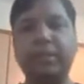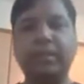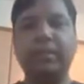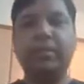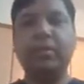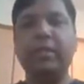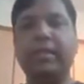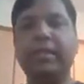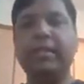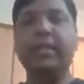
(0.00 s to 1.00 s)
in the
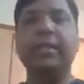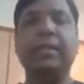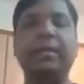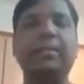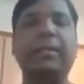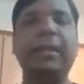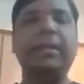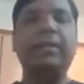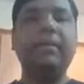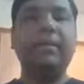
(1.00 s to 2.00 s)
mortality.
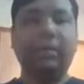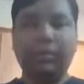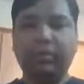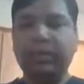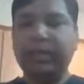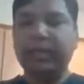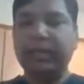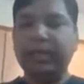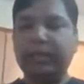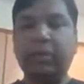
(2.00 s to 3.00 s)
But although the study
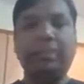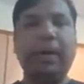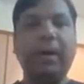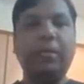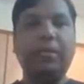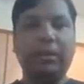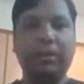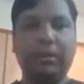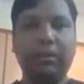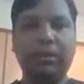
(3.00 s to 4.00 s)
was not powered
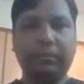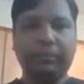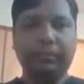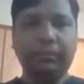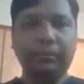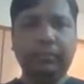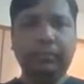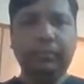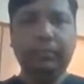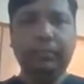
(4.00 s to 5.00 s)
or
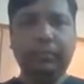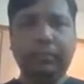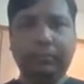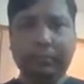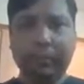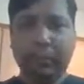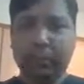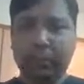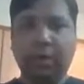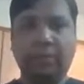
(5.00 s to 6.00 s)

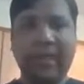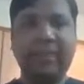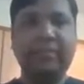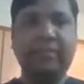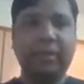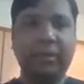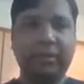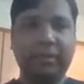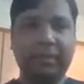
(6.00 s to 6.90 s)
was not meant for this